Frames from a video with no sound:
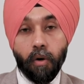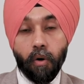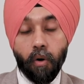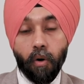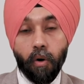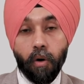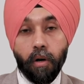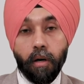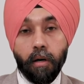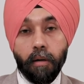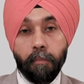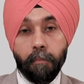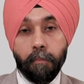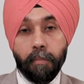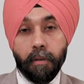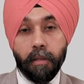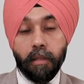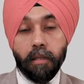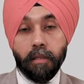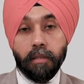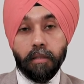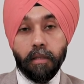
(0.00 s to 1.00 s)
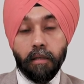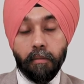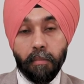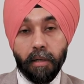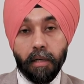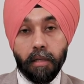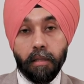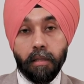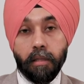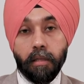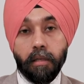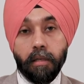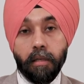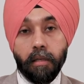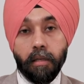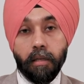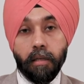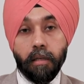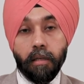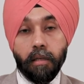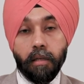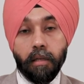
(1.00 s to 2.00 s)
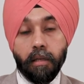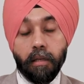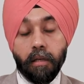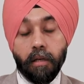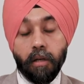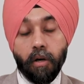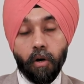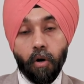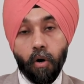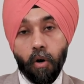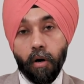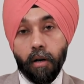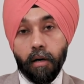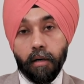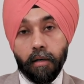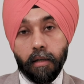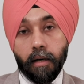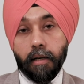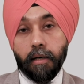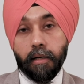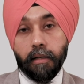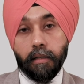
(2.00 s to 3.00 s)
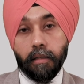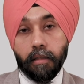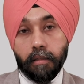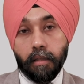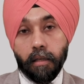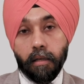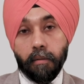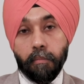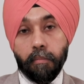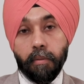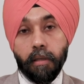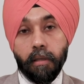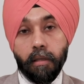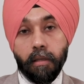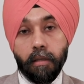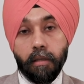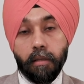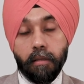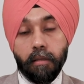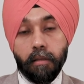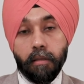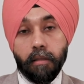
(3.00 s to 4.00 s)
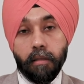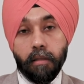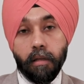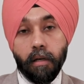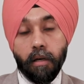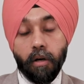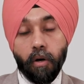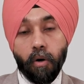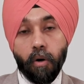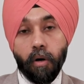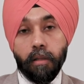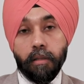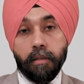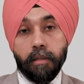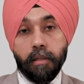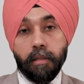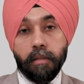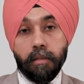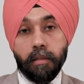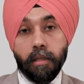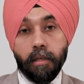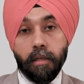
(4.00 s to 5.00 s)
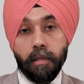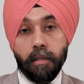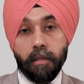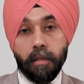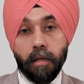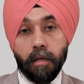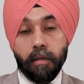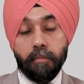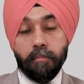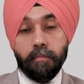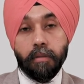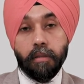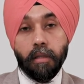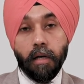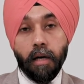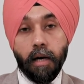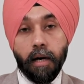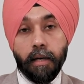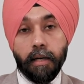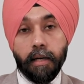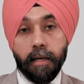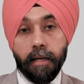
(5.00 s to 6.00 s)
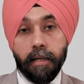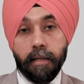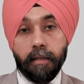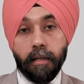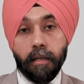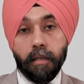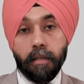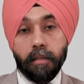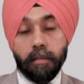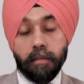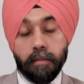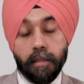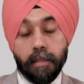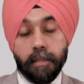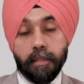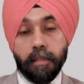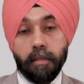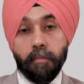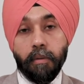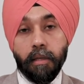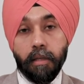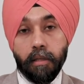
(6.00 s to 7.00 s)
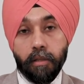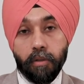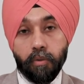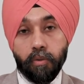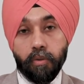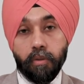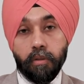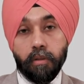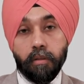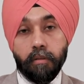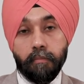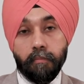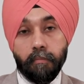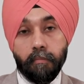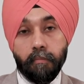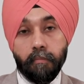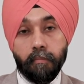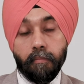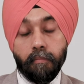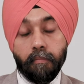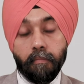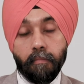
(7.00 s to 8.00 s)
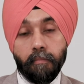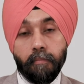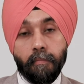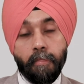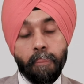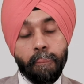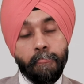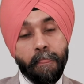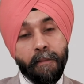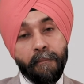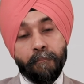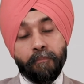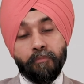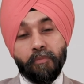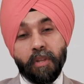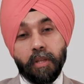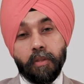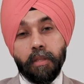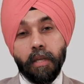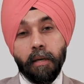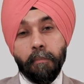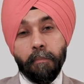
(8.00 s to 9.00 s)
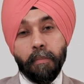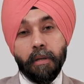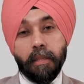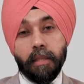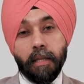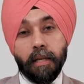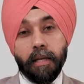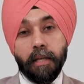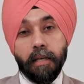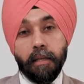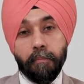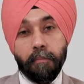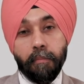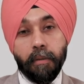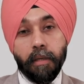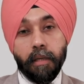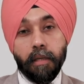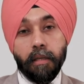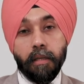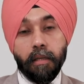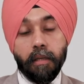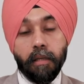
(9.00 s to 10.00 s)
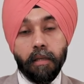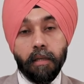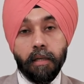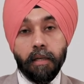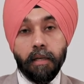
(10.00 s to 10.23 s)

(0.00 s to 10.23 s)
or precision medicine or targeted therapy? All these three terms are interchangeably used. They basically mean